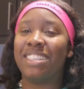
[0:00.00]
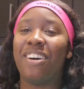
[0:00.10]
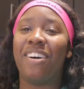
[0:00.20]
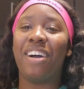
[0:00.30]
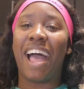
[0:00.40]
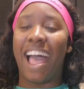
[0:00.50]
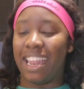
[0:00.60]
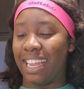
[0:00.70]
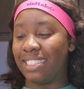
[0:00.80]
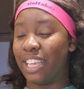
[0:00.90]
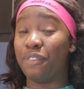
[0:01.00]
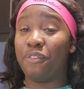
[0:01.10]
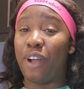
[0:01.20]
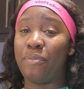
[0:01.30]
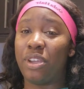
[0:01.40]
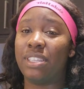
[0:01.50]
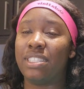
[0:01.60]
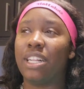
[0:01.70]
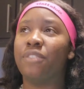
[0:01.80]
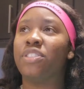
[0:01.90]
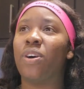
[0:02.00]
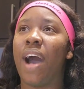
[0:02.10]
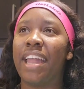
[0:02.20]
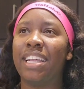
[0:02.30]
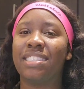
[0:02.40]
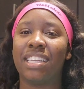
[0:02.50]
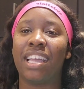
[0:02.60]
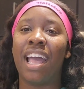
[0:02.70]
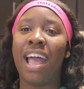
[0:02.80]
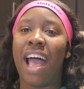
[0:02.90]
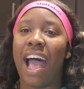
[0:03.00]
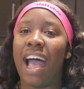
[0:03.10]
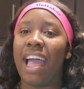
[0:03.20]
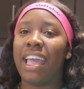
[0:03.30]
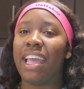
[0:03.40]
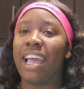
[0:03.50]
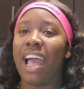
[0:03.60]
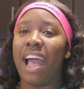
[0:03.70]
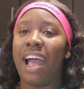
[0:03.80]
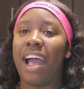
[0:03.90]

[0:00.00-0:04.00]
so and i said from yourself so honestly i